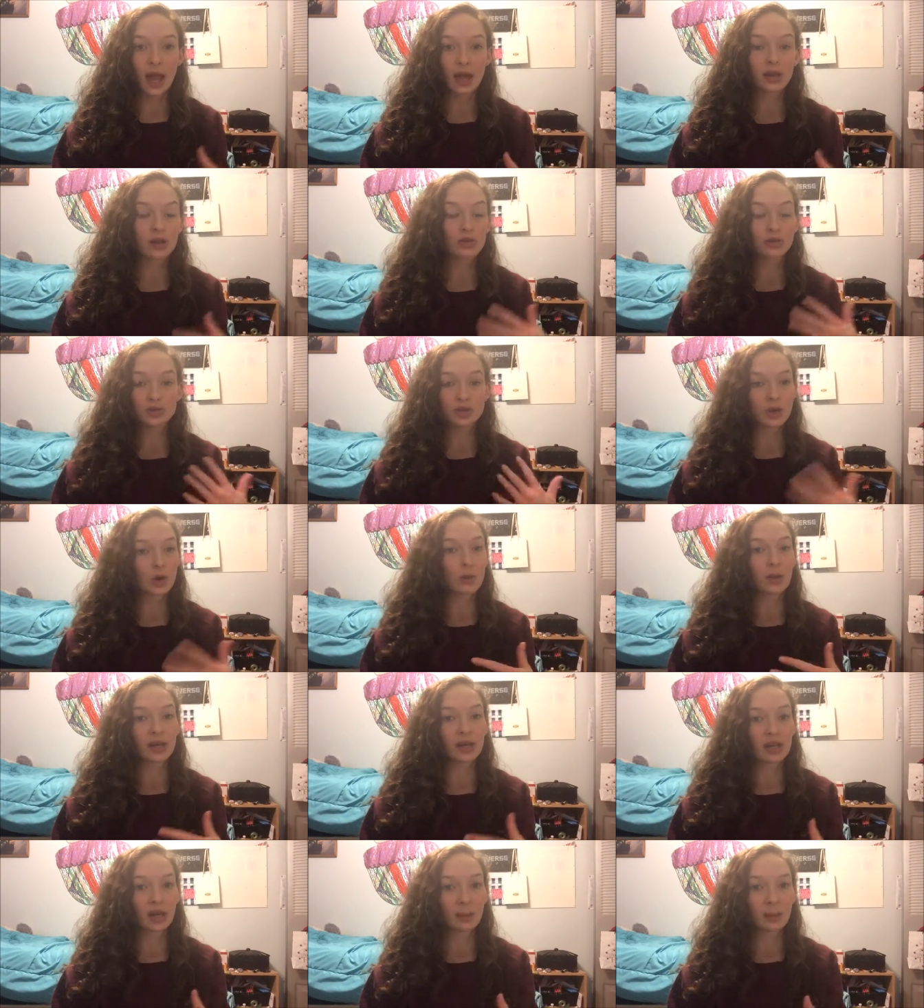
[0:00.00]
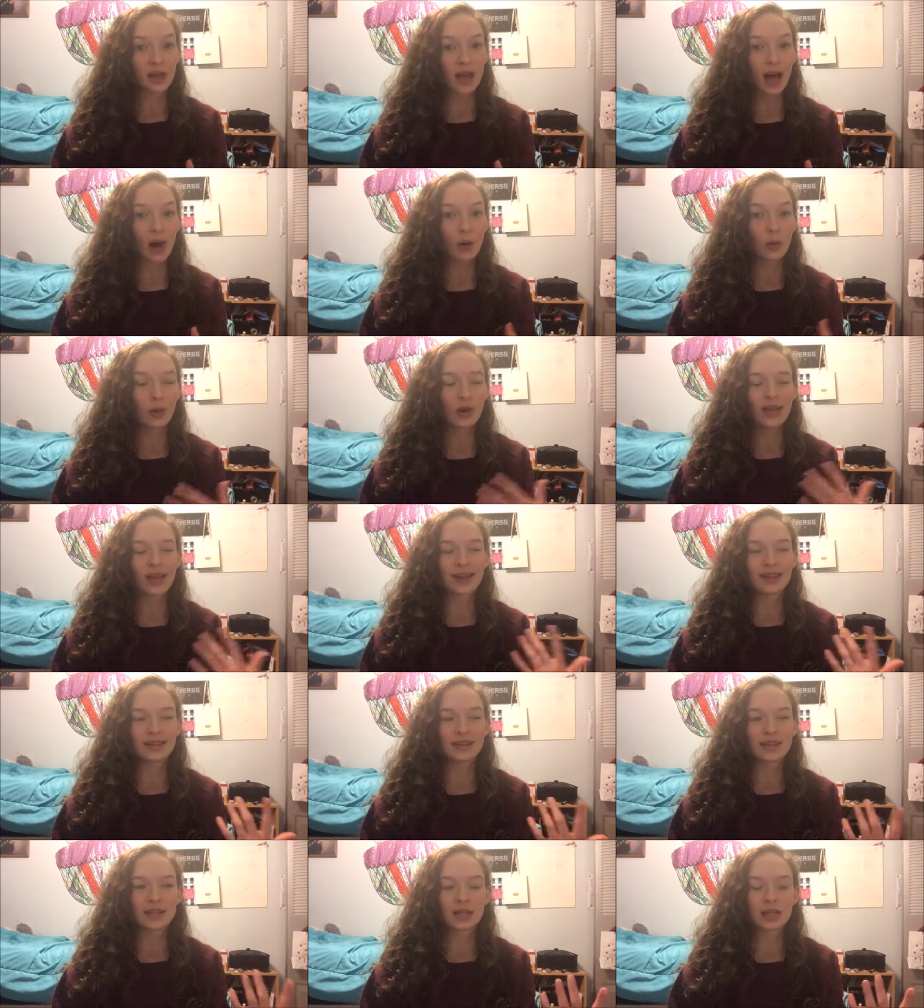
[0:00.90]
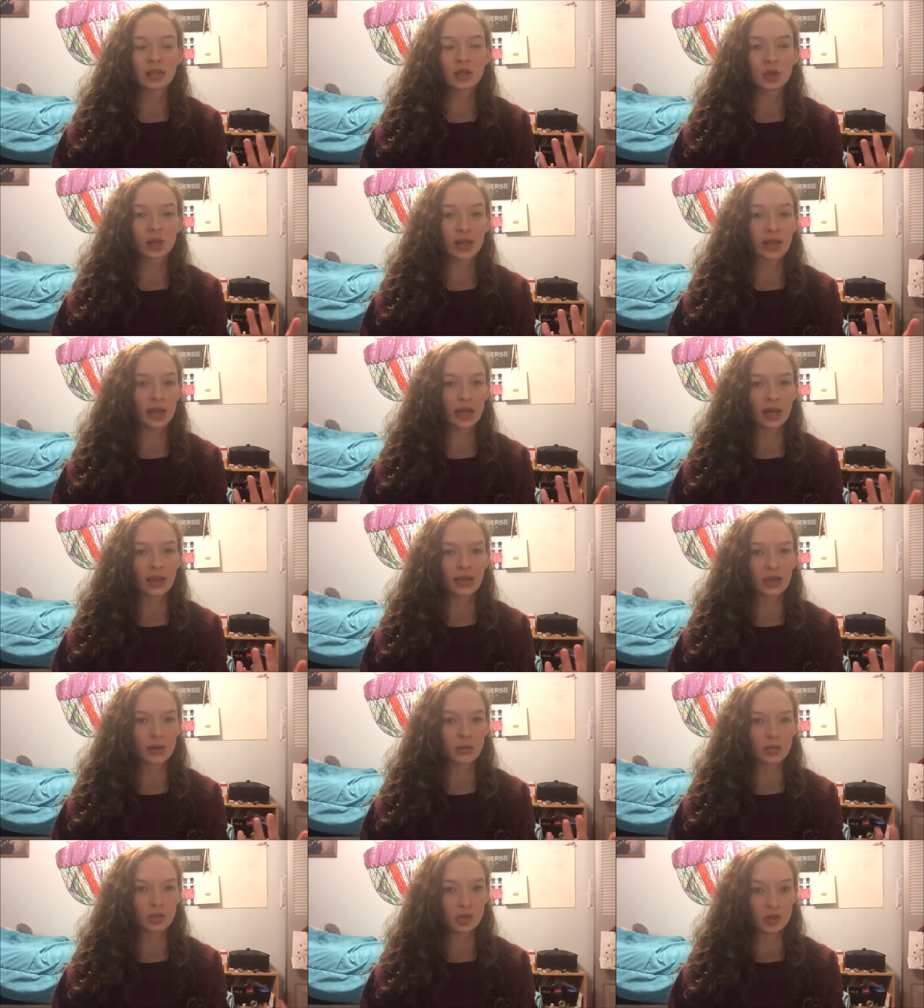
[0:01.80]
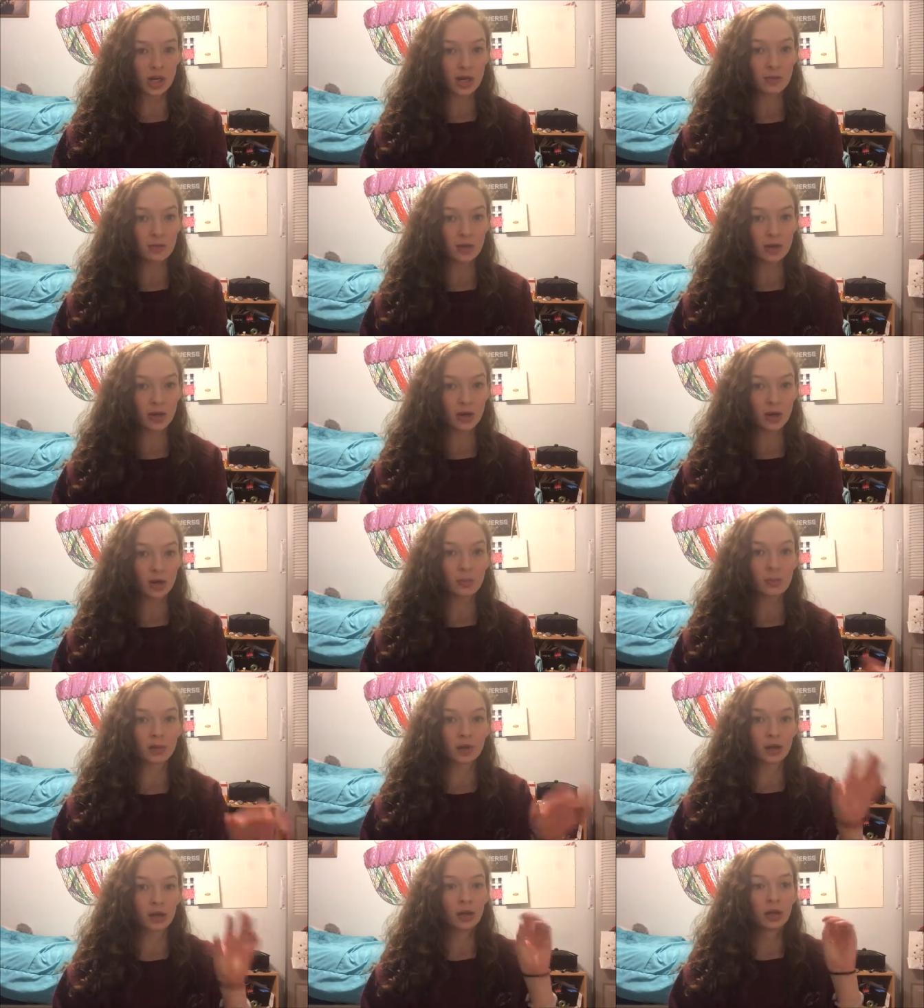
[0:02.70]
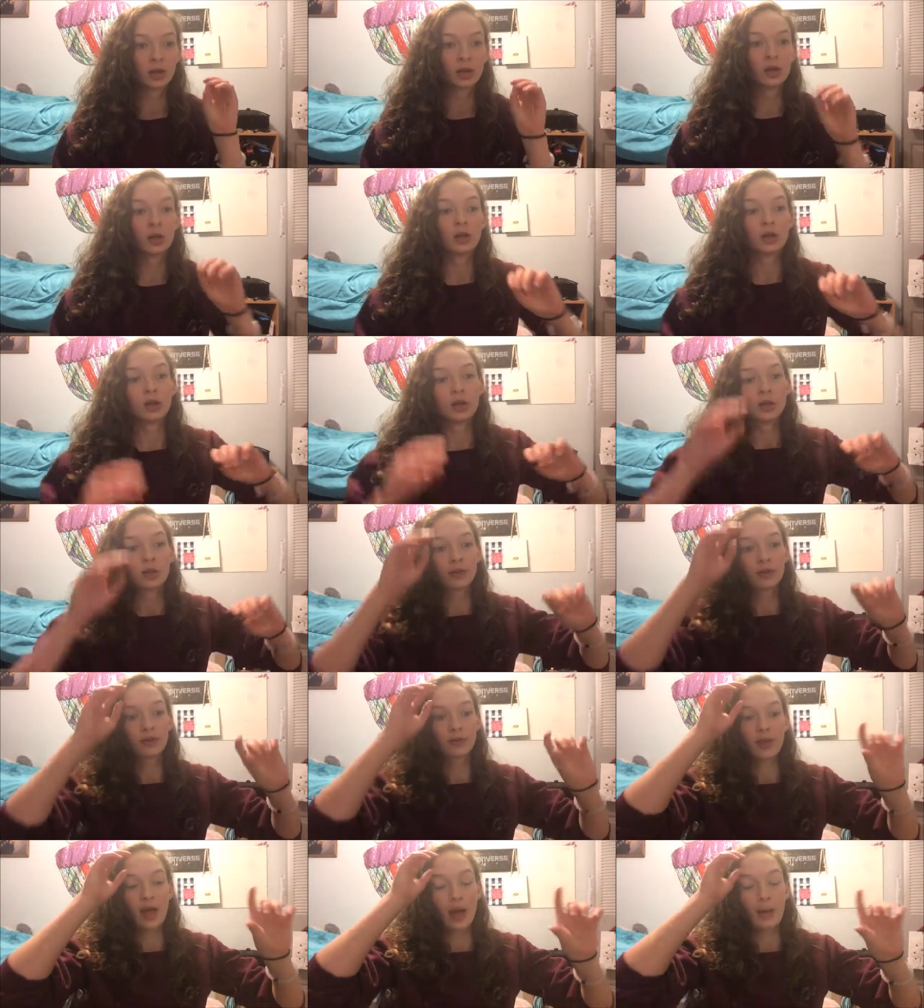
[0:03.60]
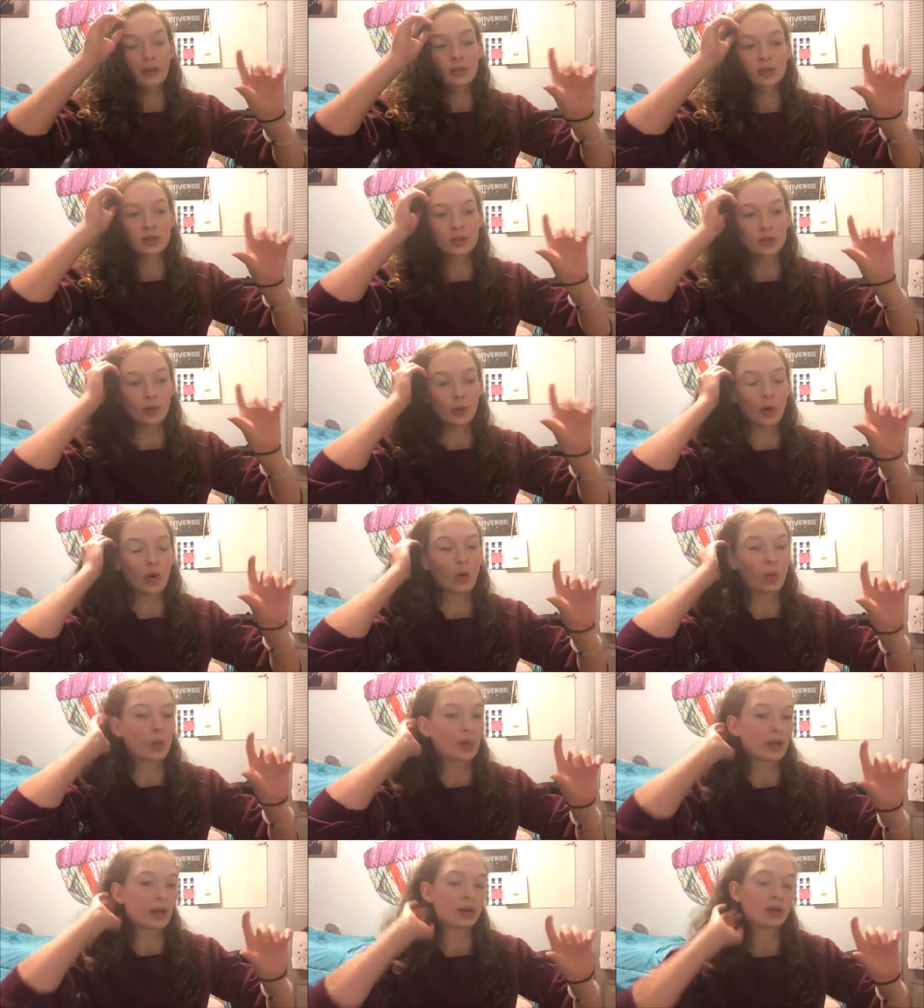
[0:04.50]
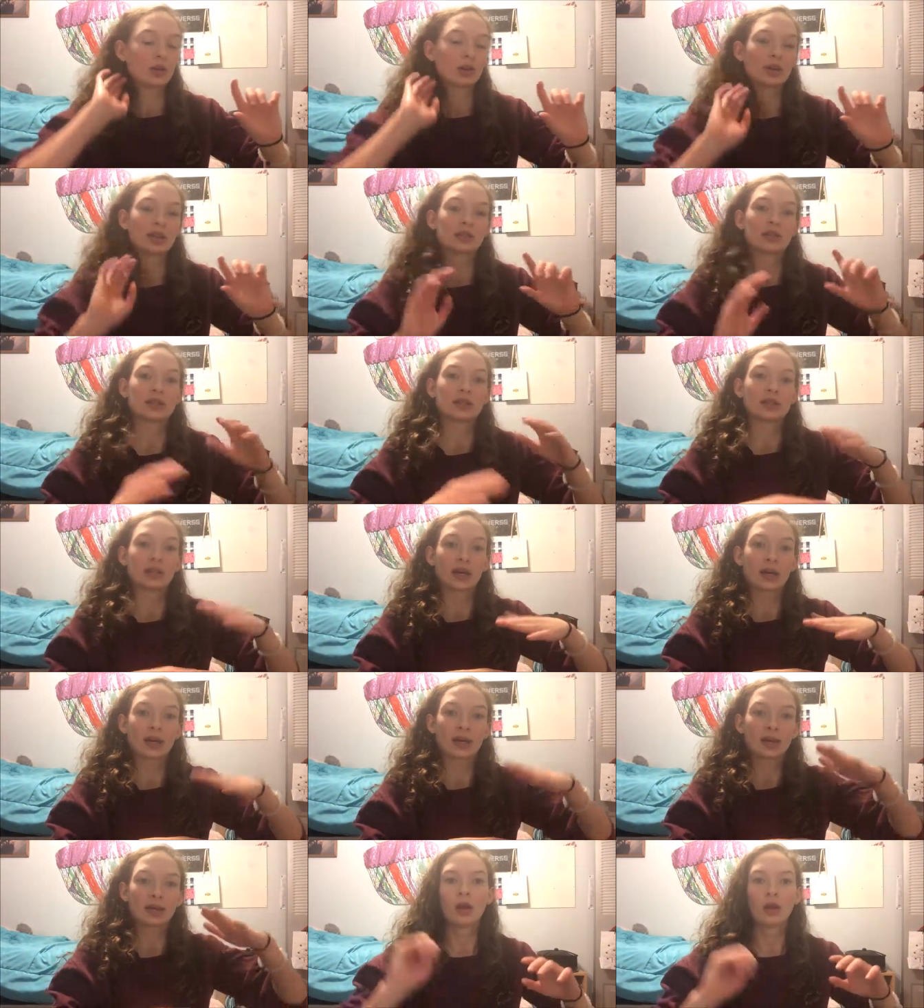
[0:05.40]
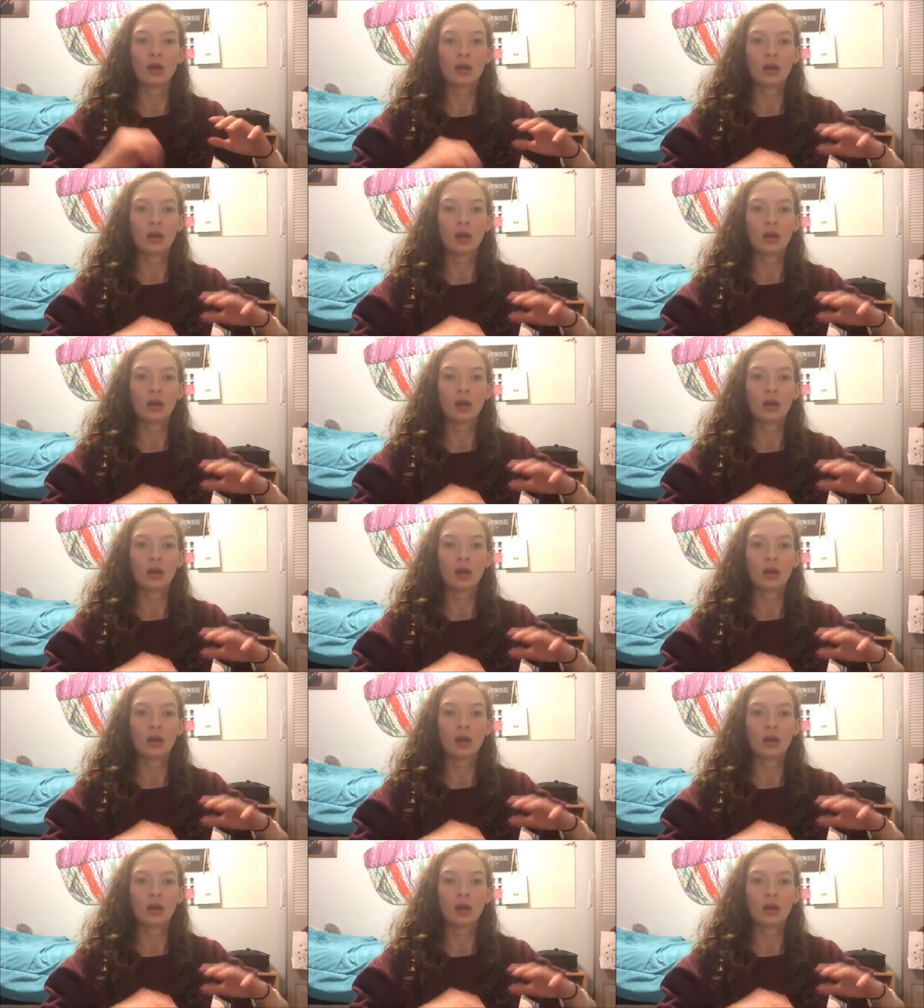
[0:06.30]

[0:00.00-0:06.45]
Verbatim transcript: There was no money coming out and it didn't look like anything was jammed in there, but the flap was still open and you can see like